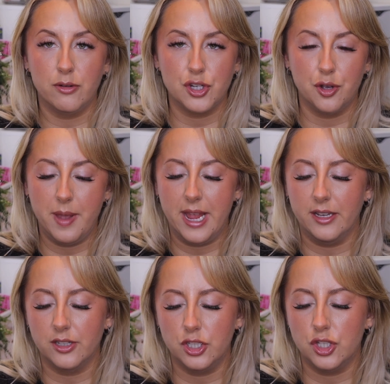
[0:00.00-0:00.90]
Do you know what I
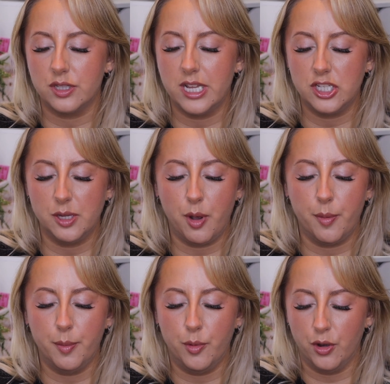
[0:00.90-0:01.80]
mean? You just literally
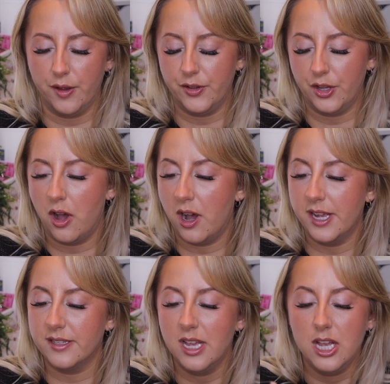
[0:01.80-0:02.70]
pop them all over your
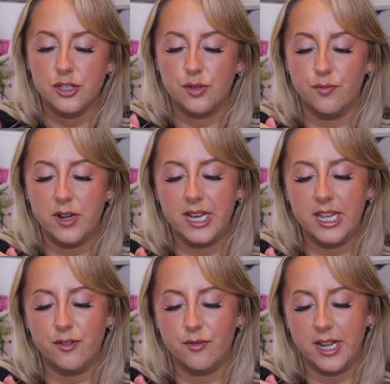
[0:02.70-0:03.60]
eyes. Some
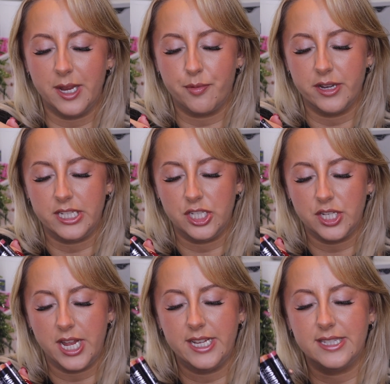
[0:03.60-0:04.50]
really pretty
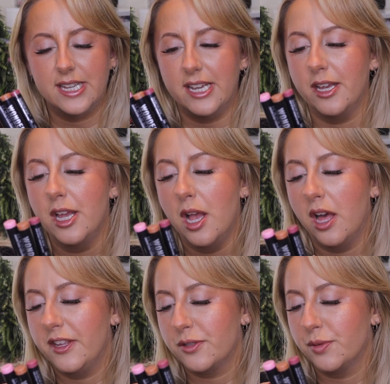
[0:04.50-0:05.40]
shades here.
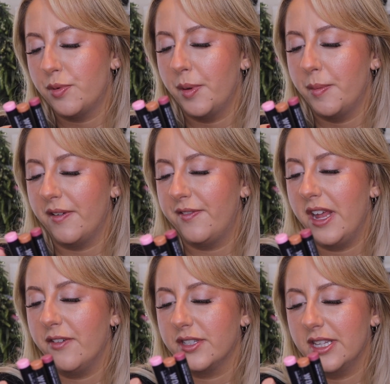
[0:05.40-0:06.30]
This was probably my
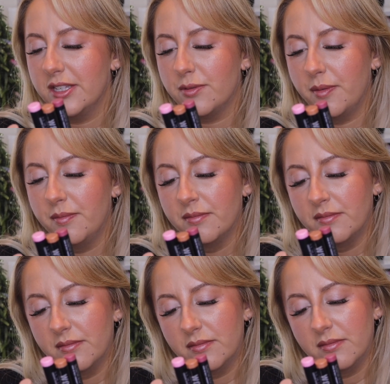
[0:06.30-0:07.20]
favourite. So this one,
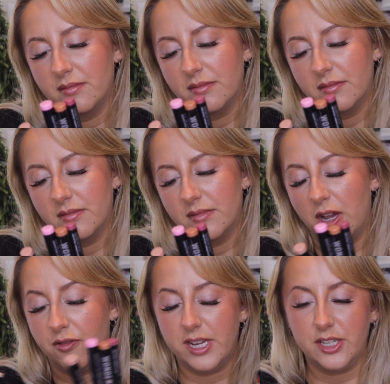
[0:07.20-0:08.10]

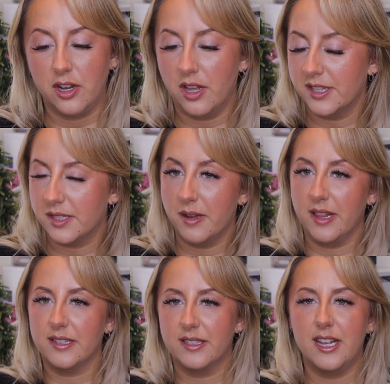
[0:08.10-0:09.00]
I really don't like the smell
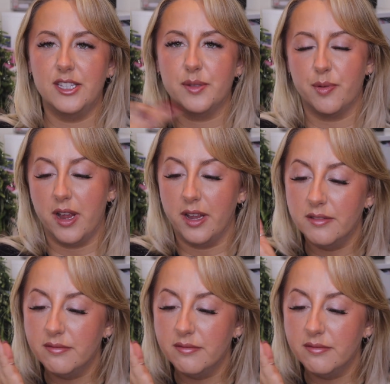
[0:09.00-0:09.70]
of that setting spray.